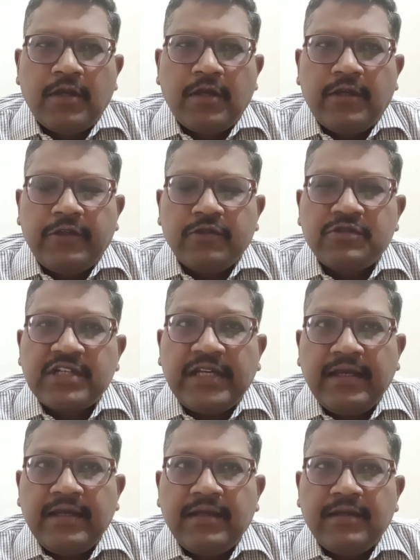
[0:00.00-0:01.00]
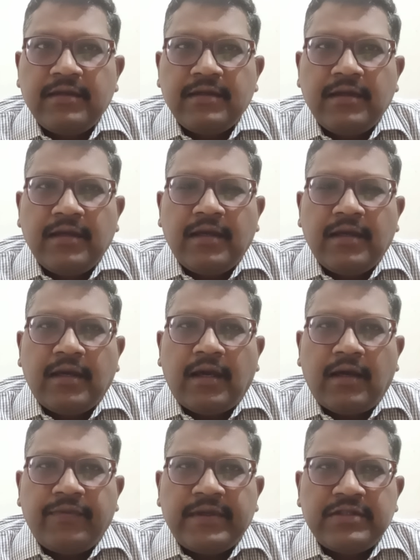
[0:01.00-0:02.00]
You see, uh,
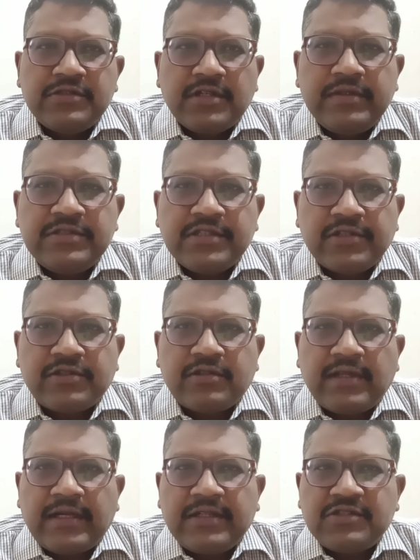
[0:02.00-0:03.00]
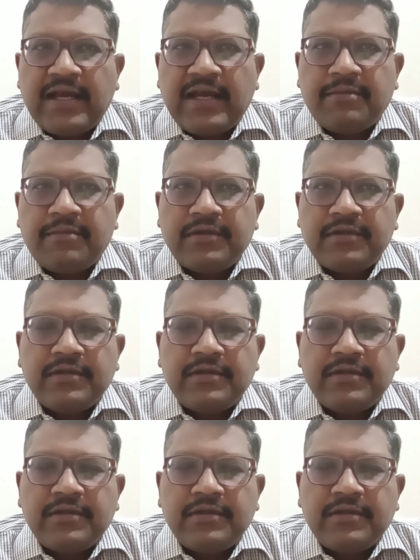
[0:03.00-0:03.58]
there's research that has happened,